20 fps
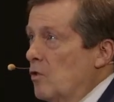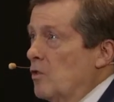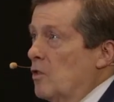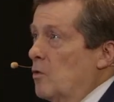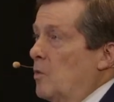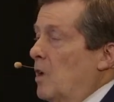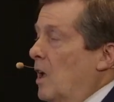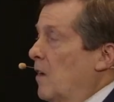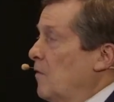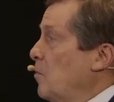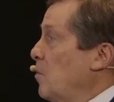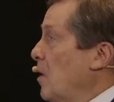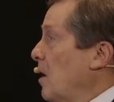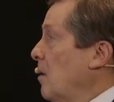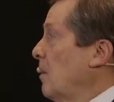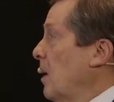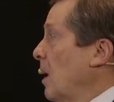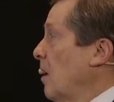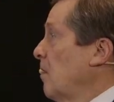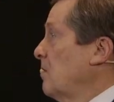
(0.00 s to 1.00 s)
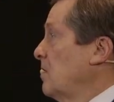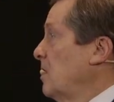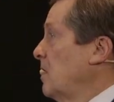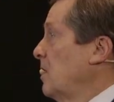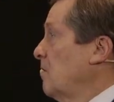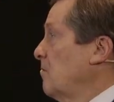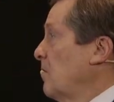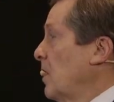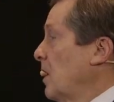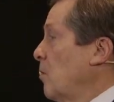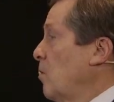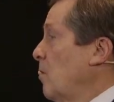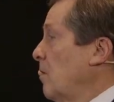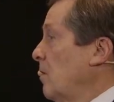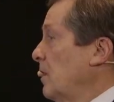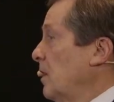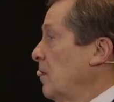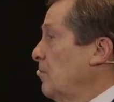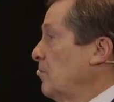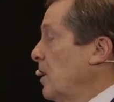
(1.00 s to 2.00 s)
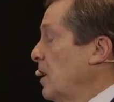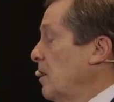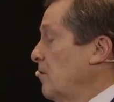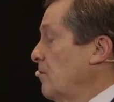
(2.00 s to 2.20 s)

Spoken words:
sure that we have a better guarantee of that quality of